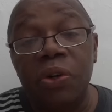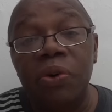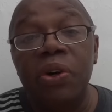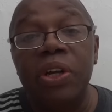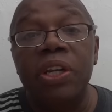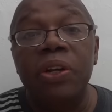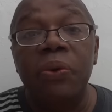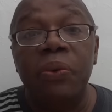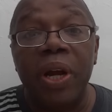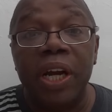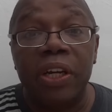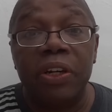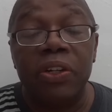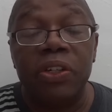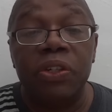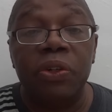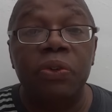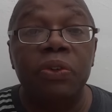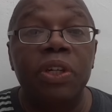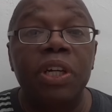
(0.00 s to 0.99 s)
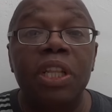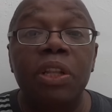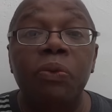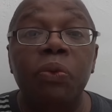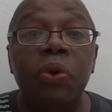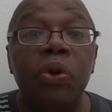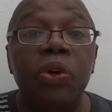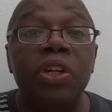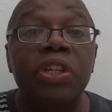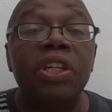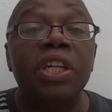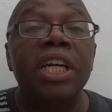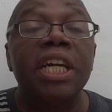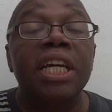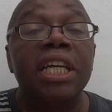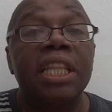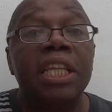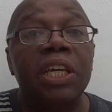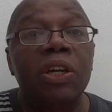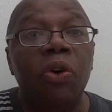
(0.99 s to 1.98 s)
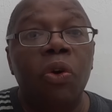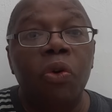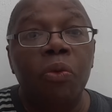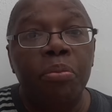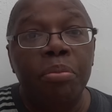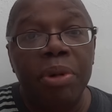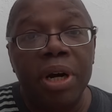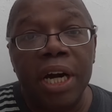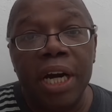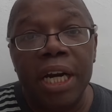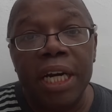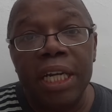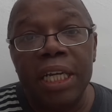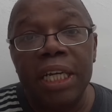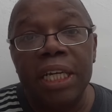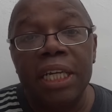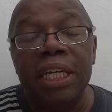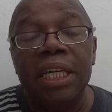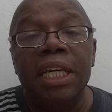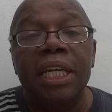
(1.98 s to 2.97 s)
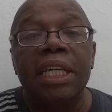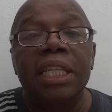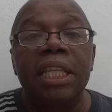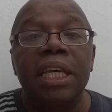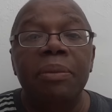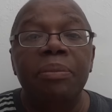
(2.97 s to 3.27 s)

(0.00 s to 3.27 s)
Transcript: on their records. So in other words, they owe money, they